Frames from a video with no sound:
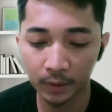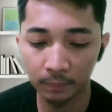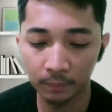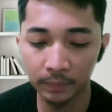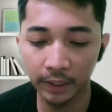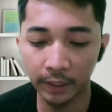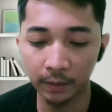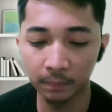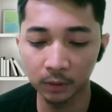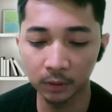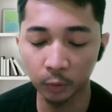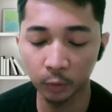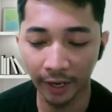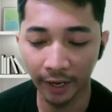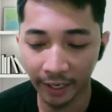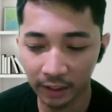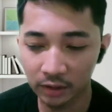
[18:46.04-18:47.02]
be able to
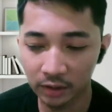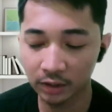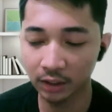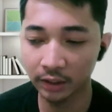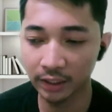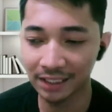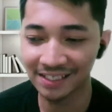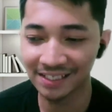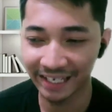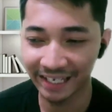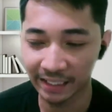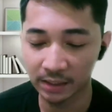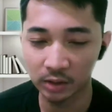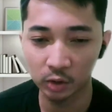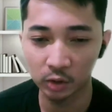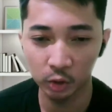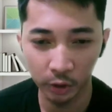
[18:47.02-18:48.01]
actually assess
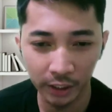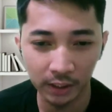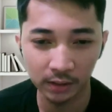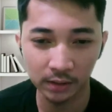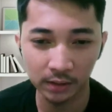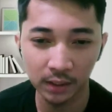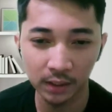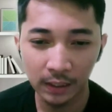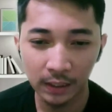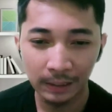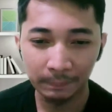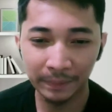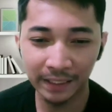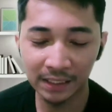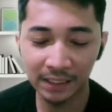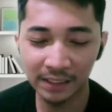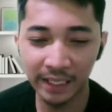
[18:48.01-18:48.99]
students,
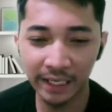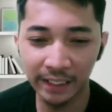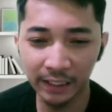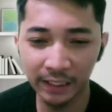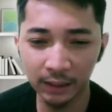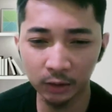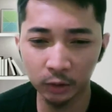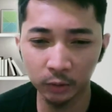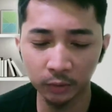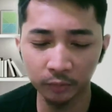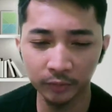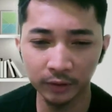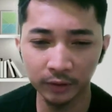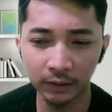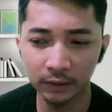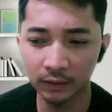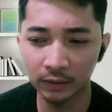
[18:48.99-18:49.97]
because they need to, of
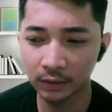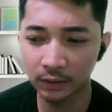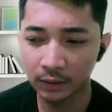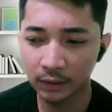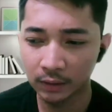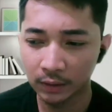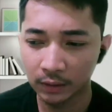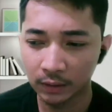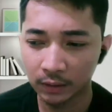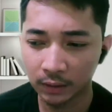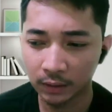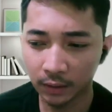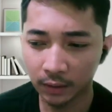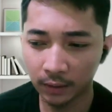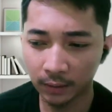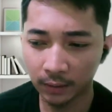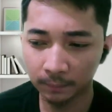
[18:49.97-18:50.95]
course,
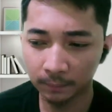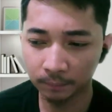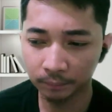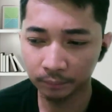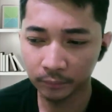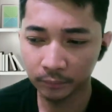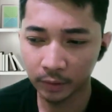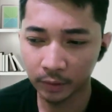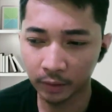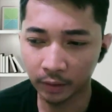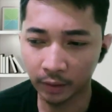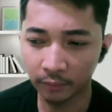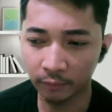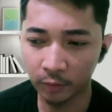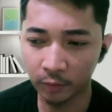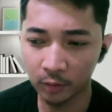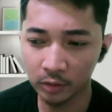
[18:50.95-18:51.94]

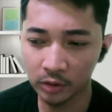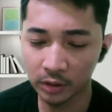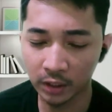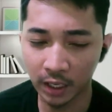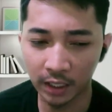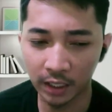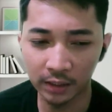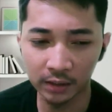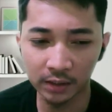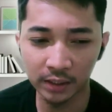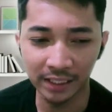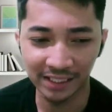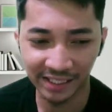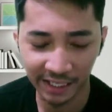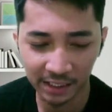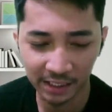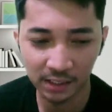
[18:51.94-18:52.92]
revolutionize the
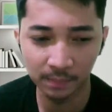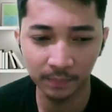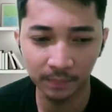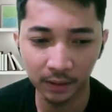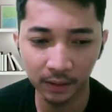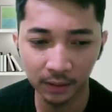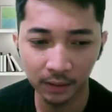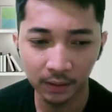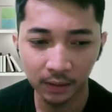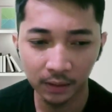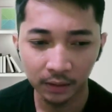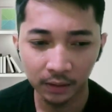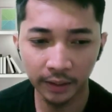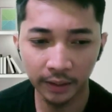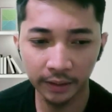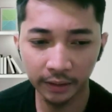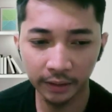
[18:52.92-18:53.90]
assessment.
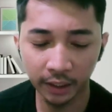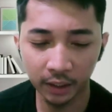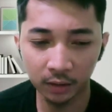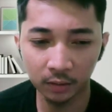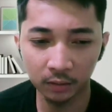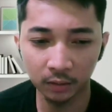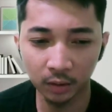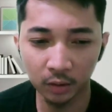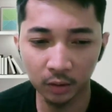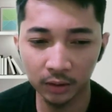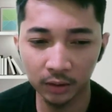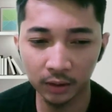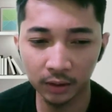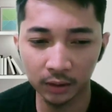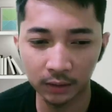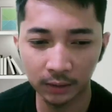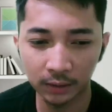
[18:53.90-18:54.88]
They can no
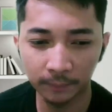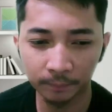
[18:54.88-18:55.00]
longer